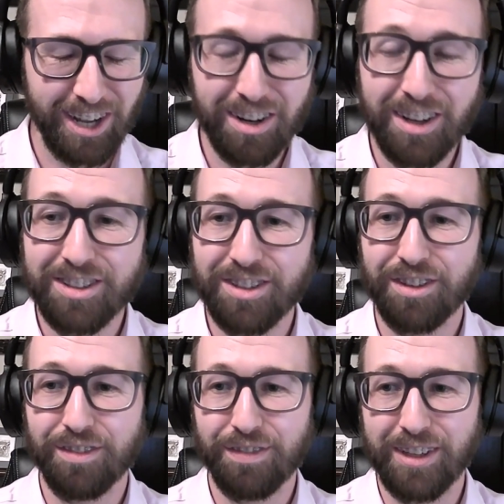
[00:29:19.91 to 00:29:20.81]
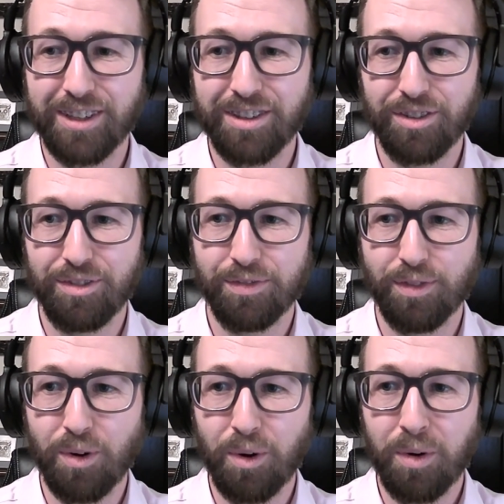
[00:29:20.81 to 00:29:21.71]
I'd like to thank you
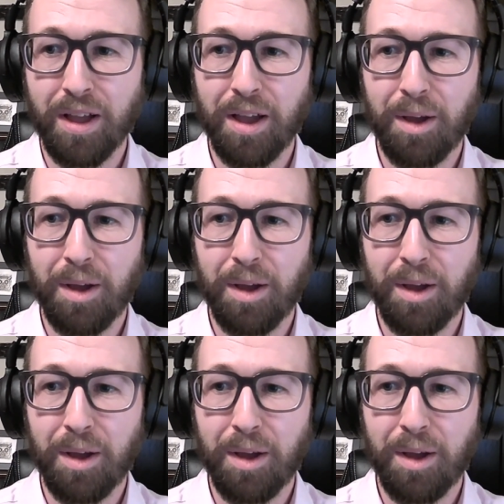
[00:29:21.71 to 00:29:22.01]
for